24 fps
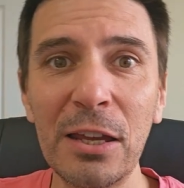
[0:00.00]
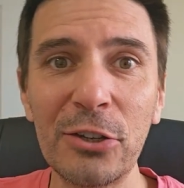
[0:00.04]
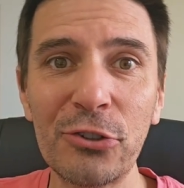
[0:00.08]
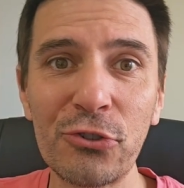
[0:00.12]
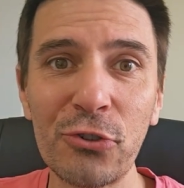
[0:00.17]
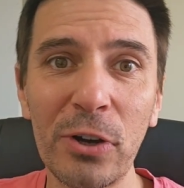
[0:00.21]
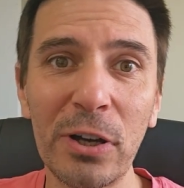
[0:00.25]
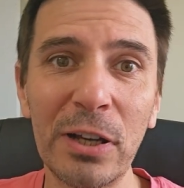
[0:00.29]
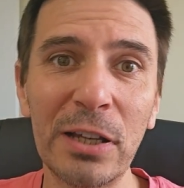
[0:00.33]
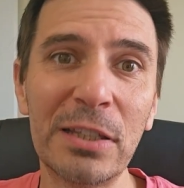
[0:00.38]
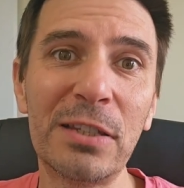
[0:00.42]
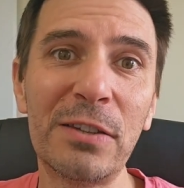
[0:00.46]

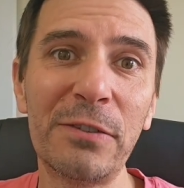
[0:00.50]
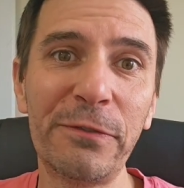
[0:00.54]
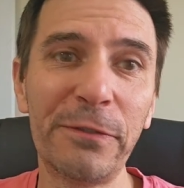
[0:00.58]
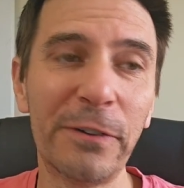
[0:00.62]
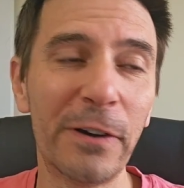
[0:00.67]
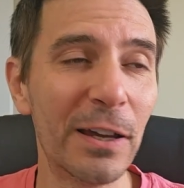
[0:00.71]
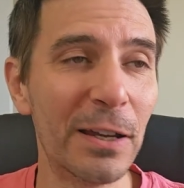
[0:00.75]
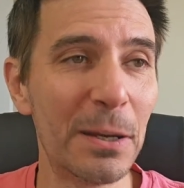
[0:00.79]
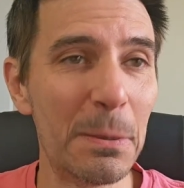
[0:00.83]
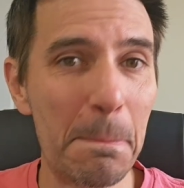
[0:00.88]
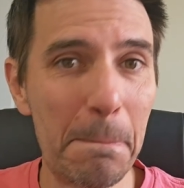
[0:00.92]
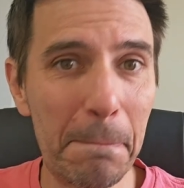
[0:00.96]
trying to
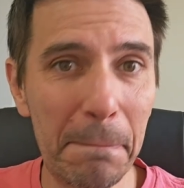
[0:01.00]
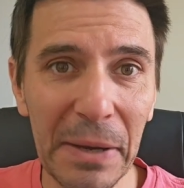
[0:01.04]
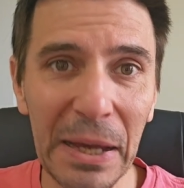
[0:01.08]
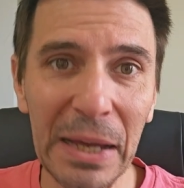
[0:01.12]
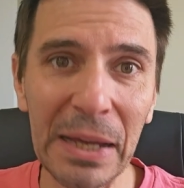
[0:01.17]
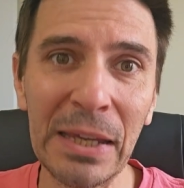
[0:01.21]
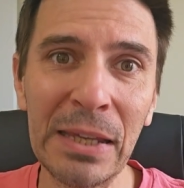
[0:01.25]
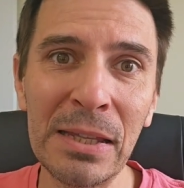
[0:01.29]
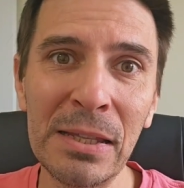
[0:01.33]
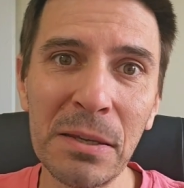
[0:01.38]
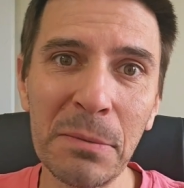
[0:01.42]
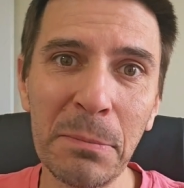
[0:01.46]
find a
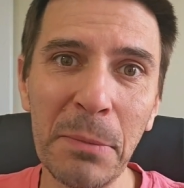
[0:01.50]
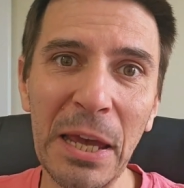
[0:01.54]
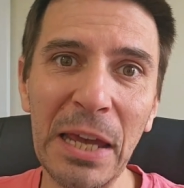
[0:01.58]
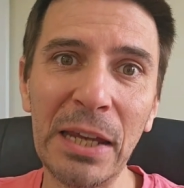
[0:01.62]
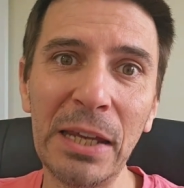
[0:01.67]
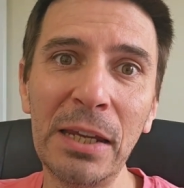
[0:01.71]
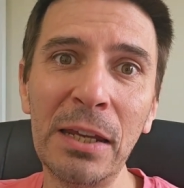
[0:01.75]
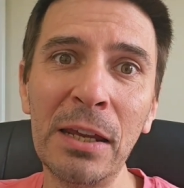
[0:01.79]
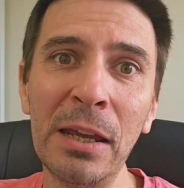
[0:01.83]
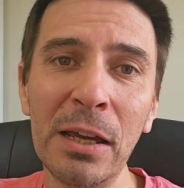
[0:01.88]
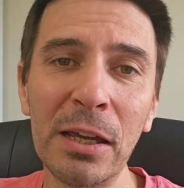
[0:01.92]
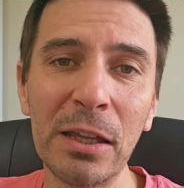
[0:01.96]
banging
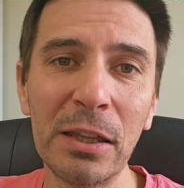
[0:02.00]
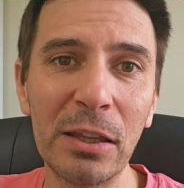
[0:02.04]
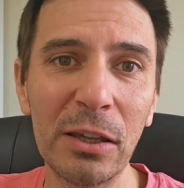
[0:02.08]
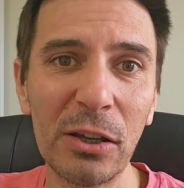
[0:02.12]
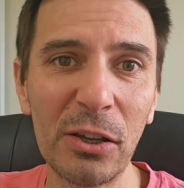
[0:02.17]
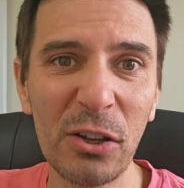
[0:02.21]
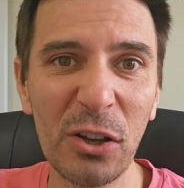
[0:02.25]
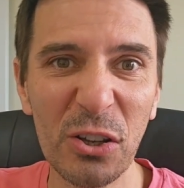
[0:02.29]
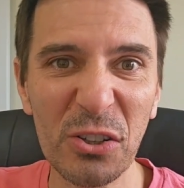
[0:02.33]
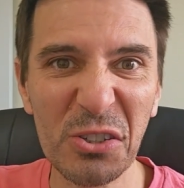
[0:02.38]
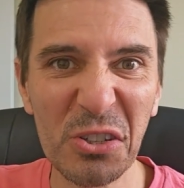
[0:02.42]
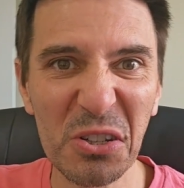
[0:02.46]
domain
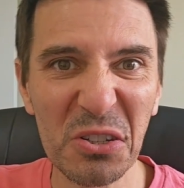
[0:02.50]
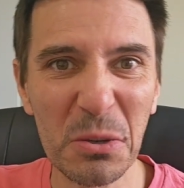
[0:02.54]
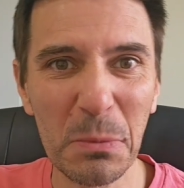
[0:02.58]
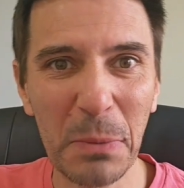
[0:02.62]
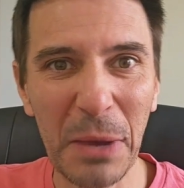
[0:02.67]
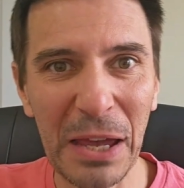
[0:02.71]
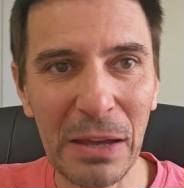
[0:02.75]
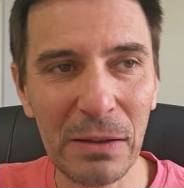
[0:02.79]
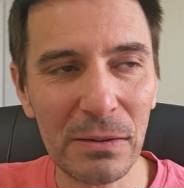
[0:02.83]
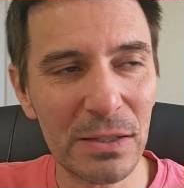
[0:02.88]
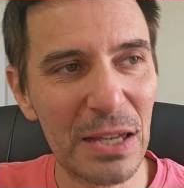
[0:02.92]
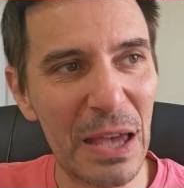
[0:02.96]
that costs us
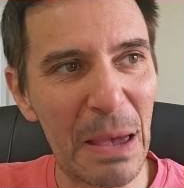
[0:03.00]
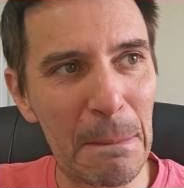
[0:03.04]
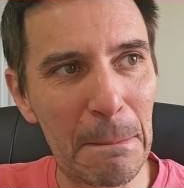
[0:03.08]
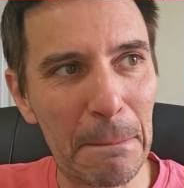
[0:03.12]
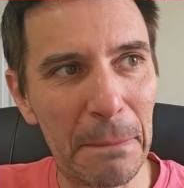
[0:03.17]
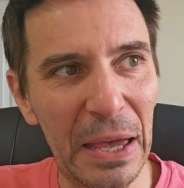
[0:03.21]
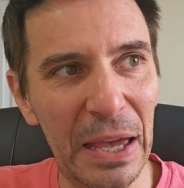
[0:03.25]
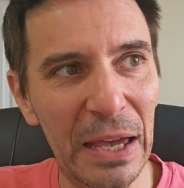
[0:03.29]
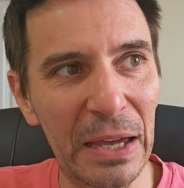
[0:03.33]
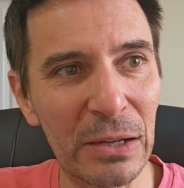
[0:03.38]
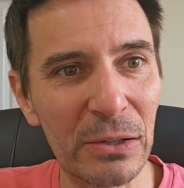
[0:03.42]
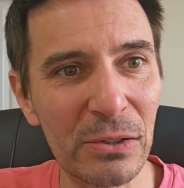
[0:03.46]
about
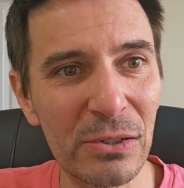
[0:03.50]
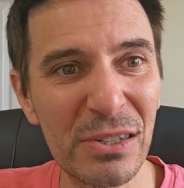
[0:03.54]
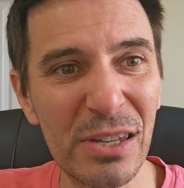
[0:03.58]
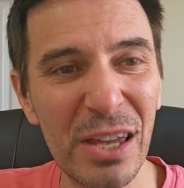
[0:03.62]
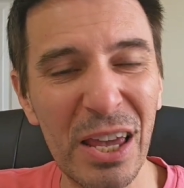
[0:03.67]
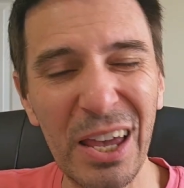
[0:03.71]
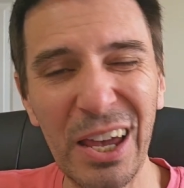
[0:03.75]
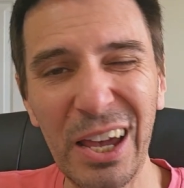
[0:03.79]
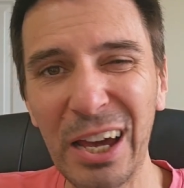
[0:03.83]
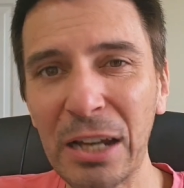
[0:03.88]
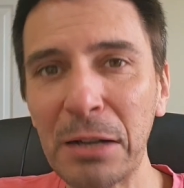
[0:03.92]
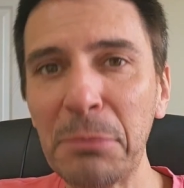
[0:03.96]
£10,
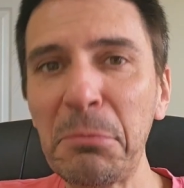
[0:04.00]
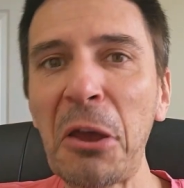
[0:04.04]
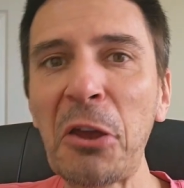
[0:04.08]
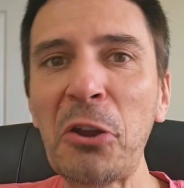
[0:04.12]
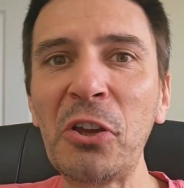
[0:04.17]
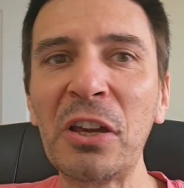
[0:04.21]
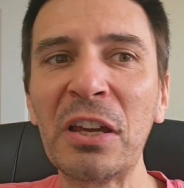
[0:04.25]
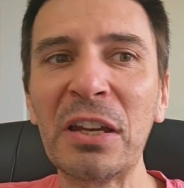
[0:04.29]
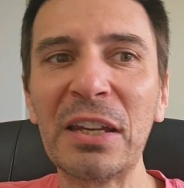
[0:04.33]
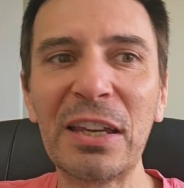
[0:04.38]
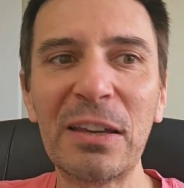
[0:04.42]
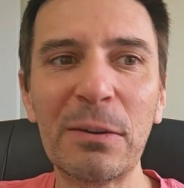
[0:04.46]
and I'm
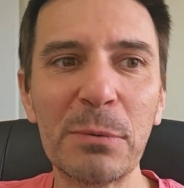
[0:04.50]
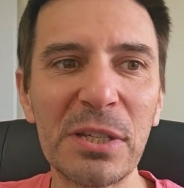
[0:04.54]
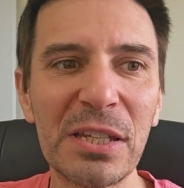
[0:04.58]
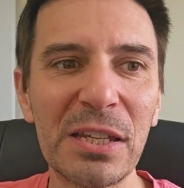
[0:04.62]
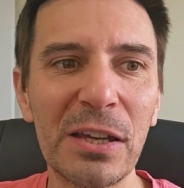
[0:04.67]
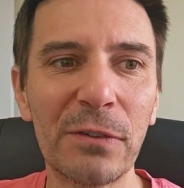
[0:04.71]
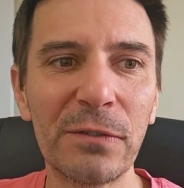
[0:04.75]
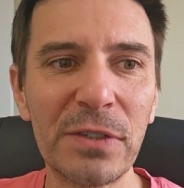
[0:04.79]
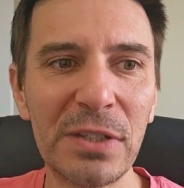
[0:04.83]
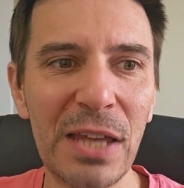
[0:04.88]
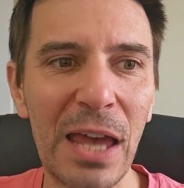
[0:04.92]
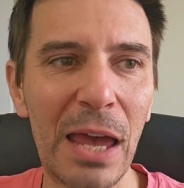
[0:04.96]
only going to give
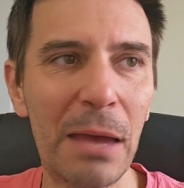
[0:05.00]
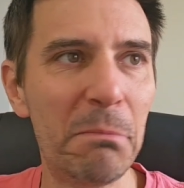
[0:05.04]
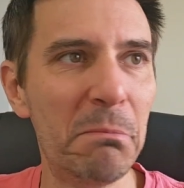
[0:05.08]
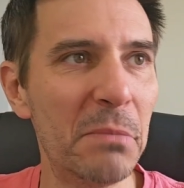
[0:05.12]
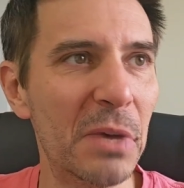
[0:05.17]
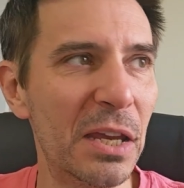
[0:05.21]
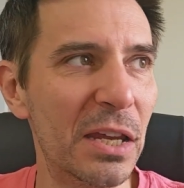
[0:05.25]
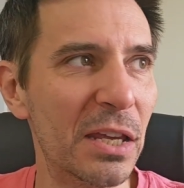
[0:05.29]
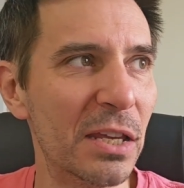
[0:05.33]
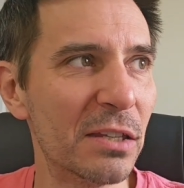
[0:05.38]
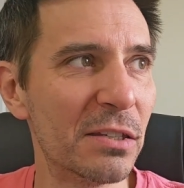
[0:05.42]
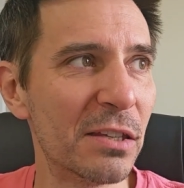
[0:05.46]
myself 10
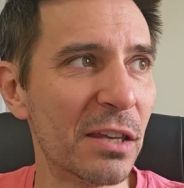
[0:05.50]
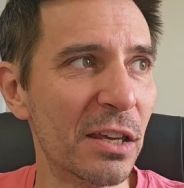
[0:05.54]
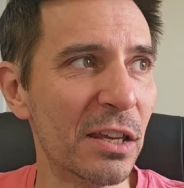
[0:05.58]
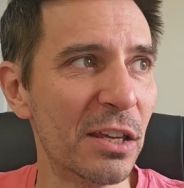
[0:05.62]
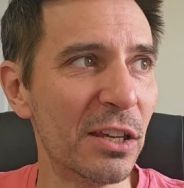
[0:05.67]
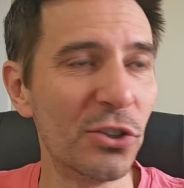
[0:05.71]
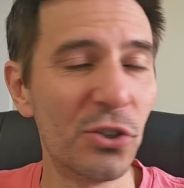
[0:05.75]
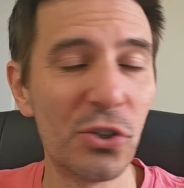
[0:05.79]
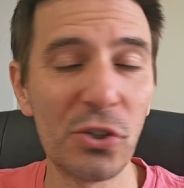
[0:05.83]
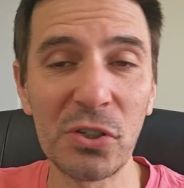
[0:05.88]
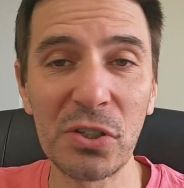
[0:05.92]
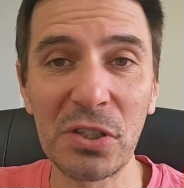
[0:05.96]
minutes
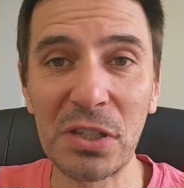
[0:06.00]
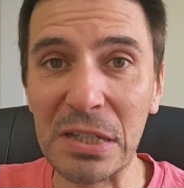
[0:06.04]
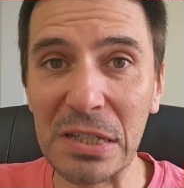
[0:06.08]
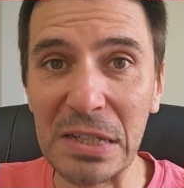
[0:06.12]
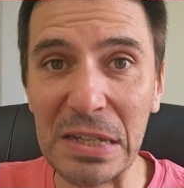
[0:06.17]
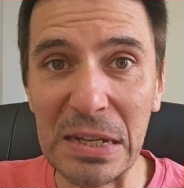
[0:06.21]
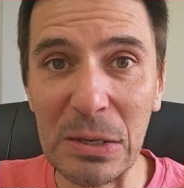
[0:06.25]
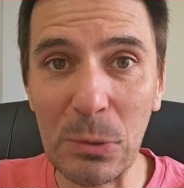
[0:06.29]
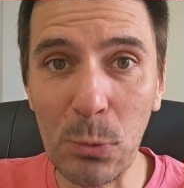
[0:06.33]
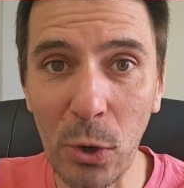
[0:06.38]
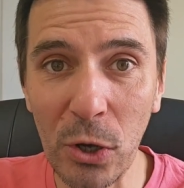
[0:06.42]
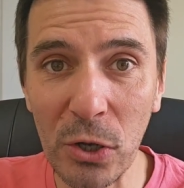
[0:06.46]
just to
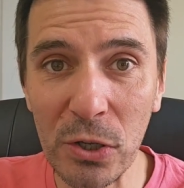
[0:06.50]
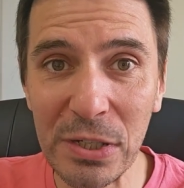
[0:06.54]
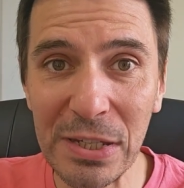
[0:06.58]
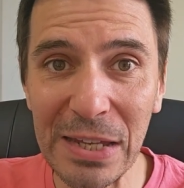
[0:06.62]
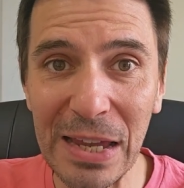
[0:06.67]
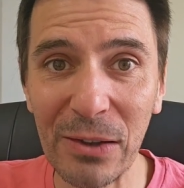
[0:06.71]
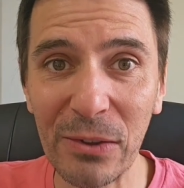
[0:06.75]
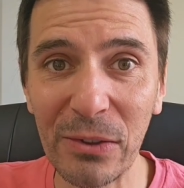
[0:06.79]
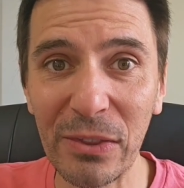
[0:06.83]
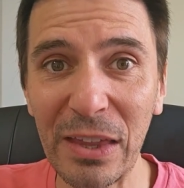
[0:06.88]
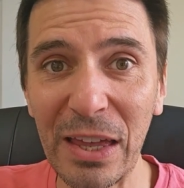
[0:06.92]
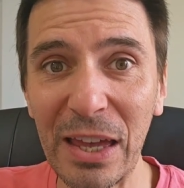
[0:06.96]
see what's
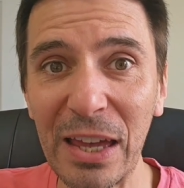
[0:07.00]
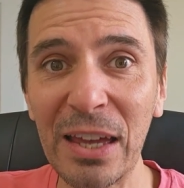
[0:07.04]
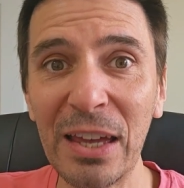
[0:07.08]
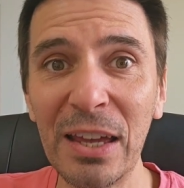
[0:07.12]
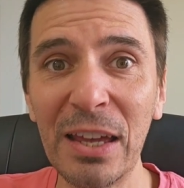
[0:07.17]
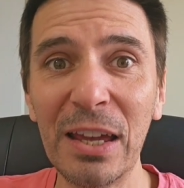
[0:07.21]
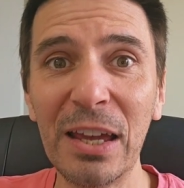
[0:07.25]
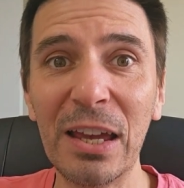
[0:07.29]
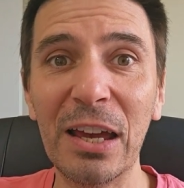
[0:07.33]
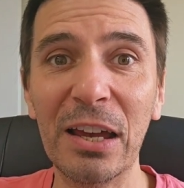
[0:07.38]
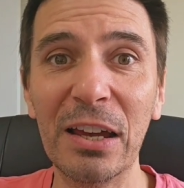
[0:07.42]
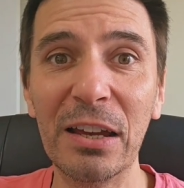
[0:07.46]
out there
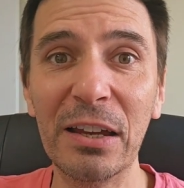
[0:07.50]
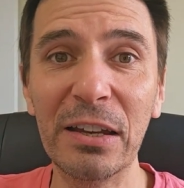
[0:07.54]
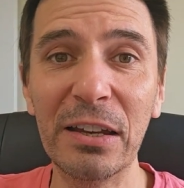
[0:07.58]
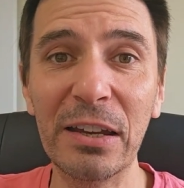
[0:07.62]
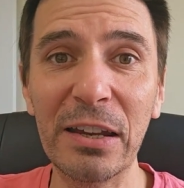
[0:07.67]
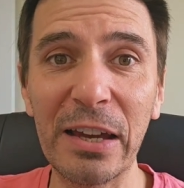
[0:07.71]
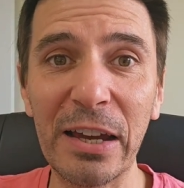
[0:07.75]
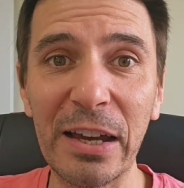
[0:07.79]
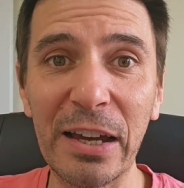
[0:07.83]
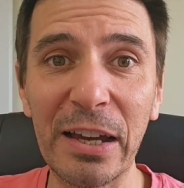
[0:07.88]
and